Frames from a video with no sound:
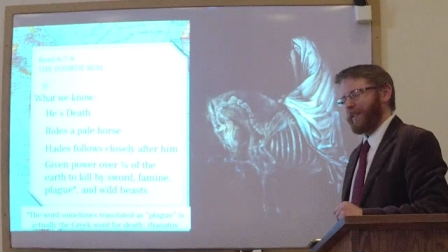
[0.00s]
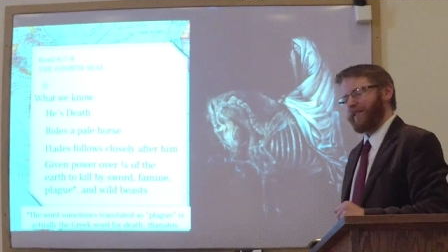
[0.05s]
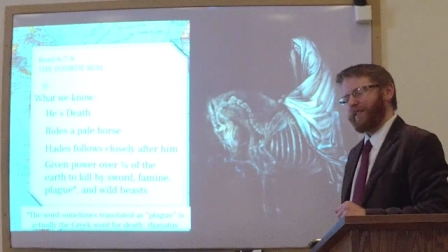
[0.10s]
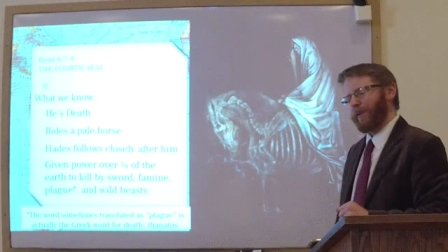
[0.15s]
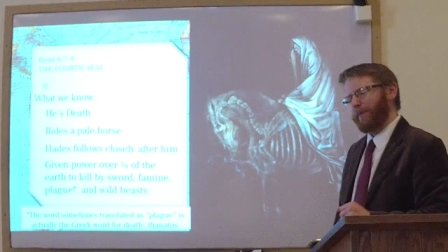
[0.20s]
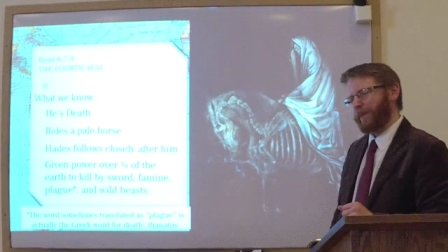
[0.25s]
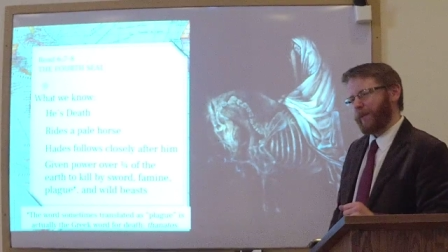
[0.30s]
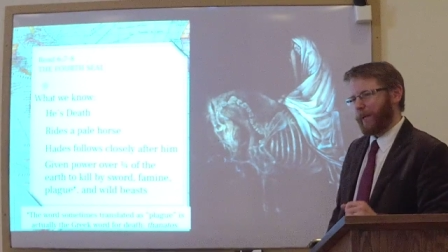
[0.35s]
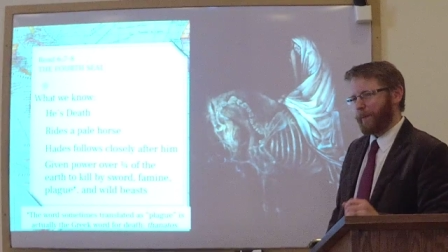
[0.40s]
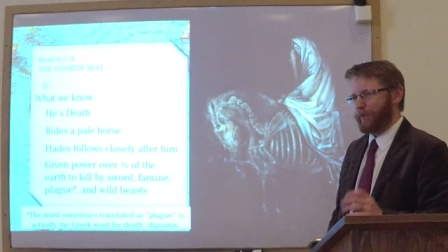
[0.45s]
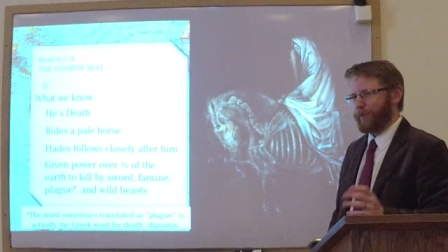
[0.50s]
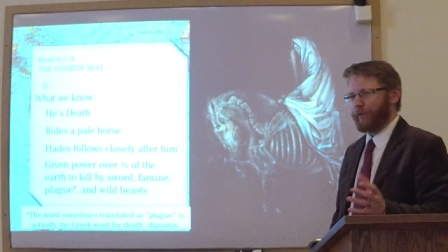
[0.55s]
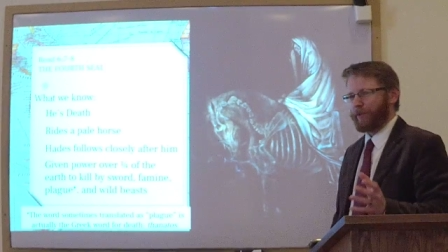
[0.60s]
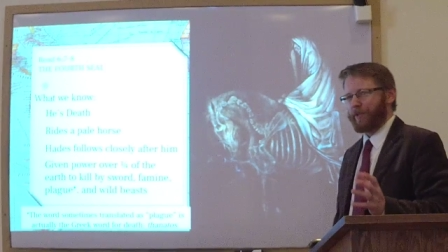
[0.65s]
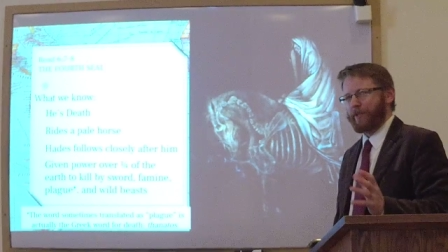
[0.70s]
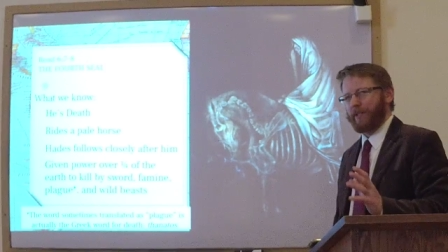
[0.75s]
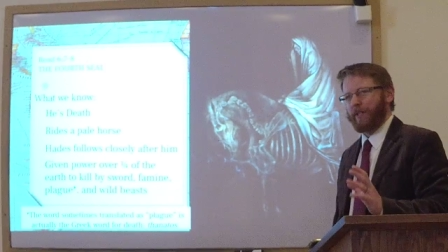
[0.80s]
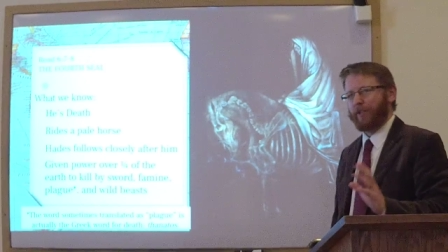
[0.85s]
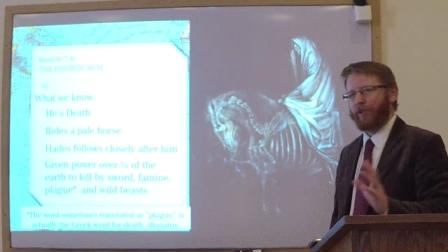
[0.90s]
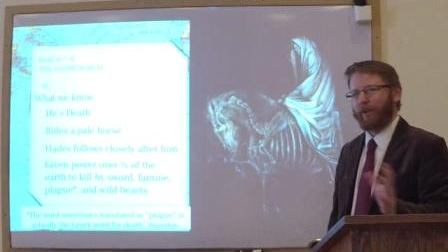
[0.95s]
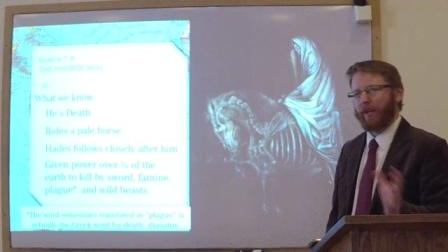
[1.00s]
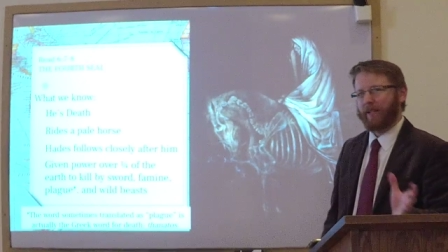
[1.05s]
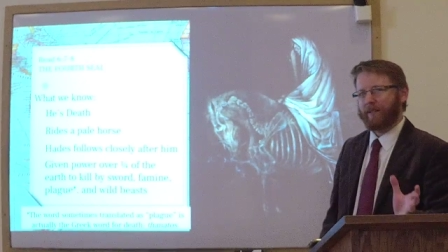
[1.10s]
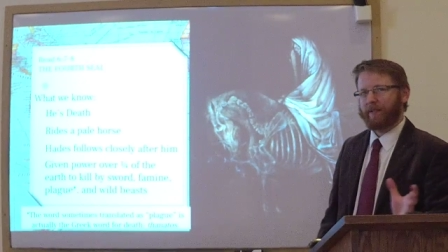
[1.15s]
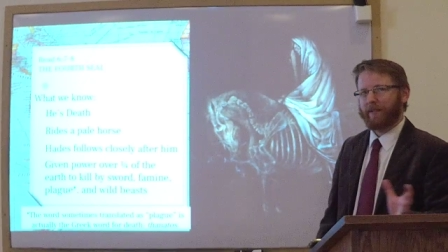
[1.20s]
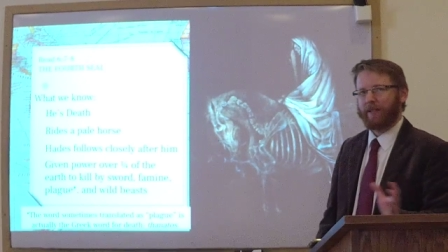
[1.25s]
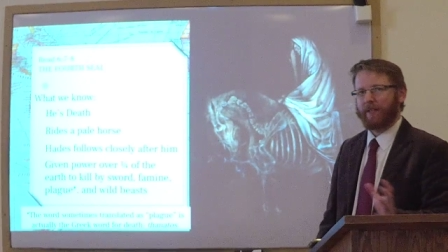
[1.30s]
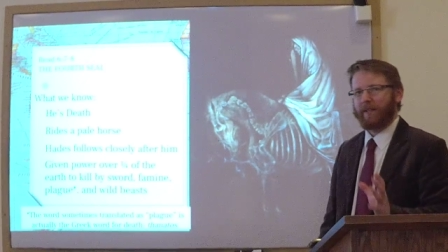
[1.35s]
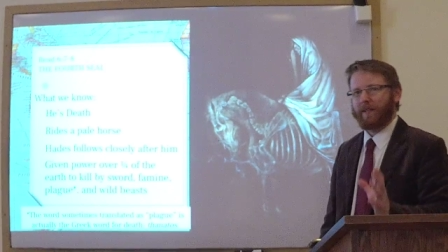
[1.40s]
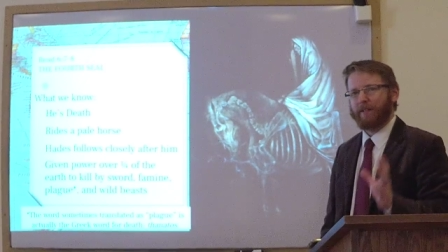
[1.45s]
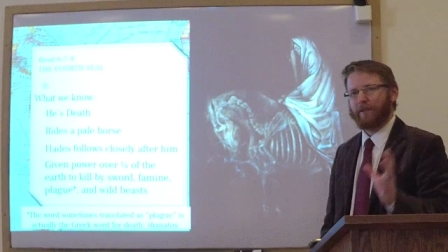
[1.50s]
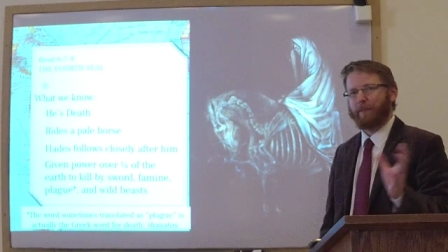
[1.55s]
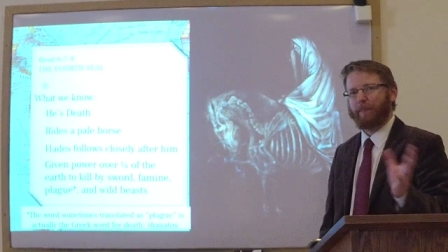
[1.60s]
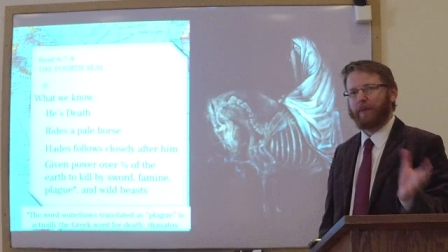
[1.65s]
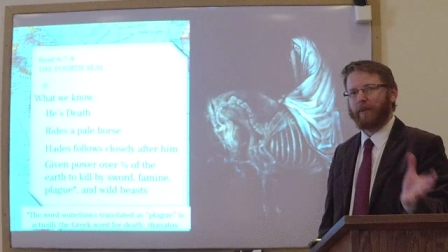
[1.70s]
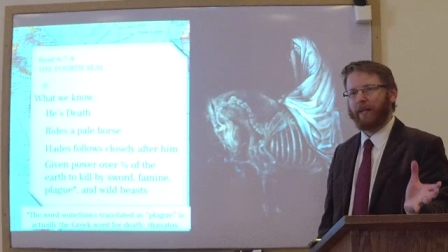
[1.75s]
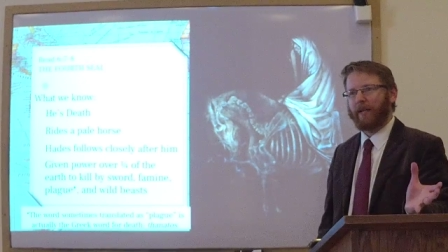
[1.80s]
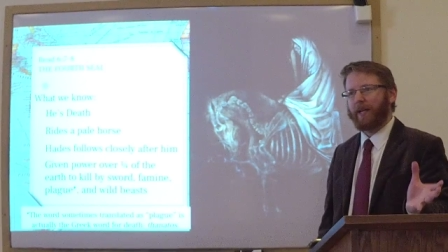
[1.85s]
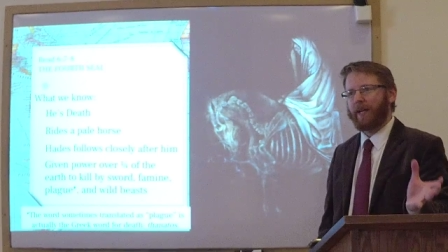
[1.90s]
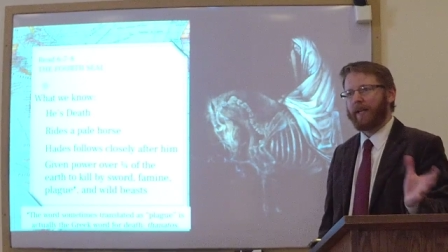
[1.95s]
sometimes you'll see it translated as
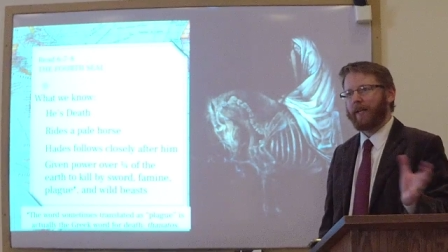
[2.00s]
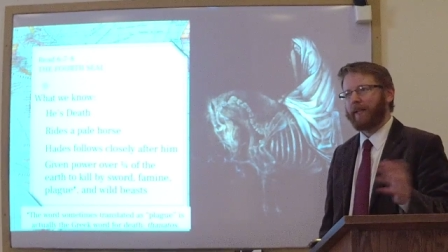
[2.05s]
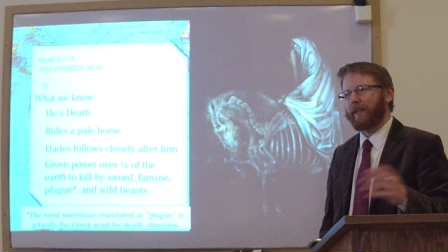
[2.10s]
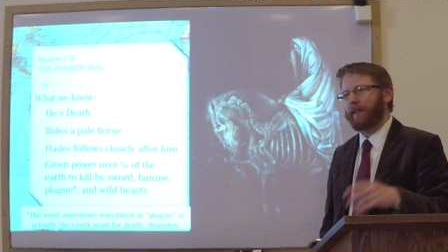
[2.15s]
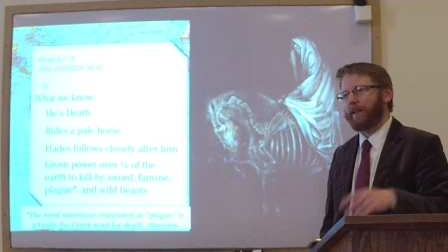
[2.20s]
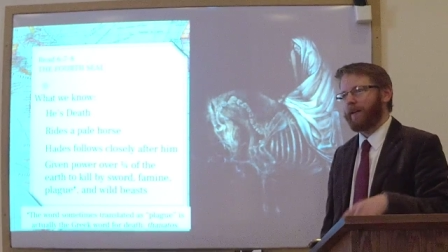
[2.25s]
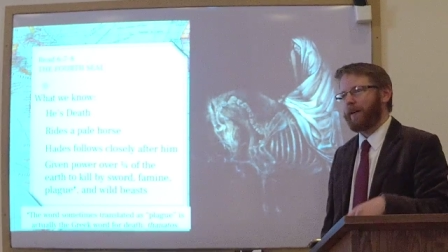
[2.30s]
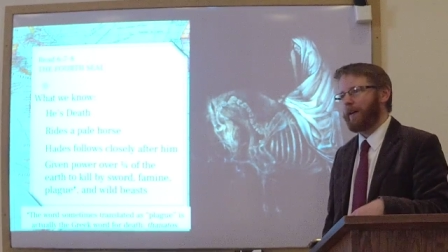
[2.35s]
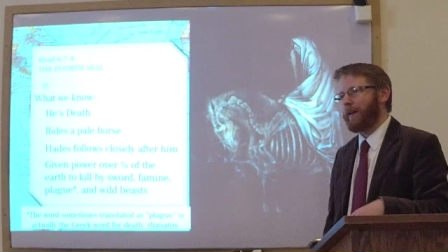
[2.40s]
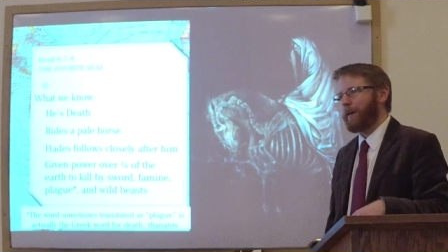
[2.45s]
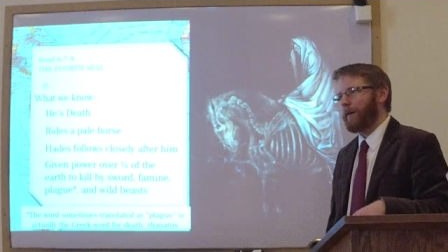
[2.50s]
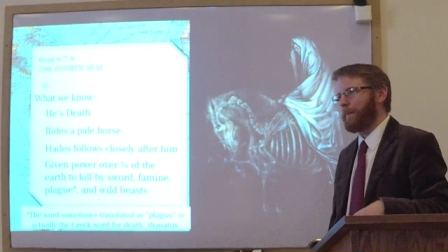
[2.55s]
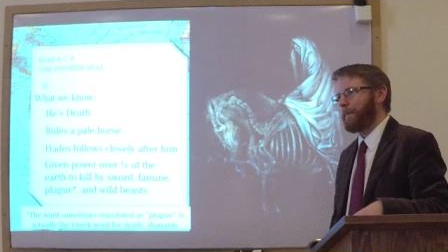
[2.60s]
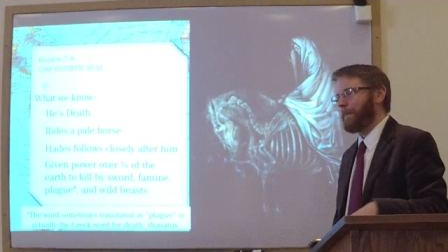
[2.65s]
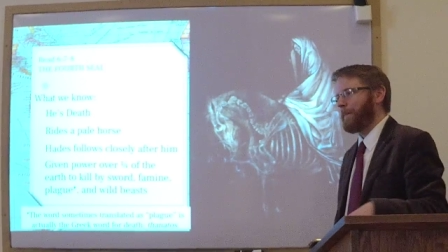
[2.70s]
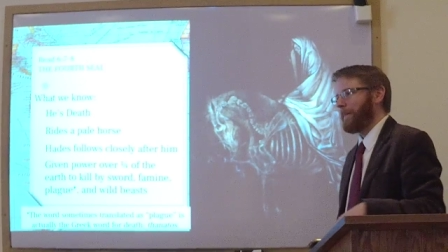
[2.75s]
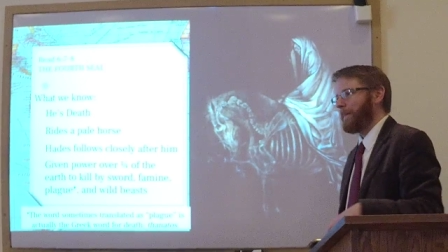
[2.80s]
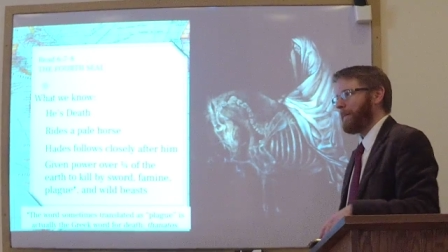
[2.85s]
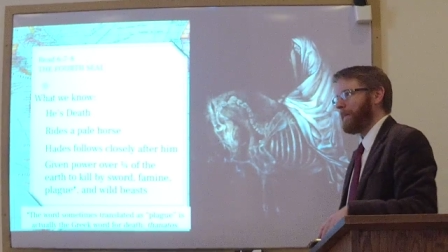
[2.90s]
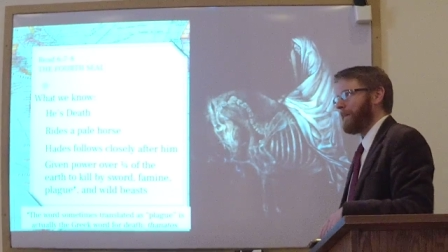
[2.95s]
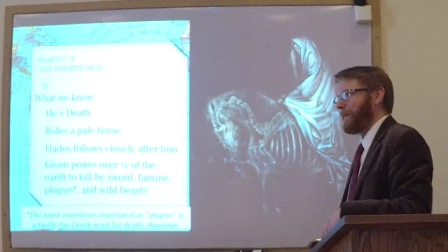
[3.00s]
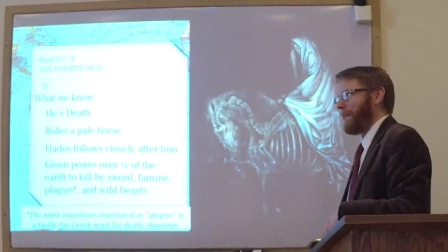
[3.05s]
plague. Um,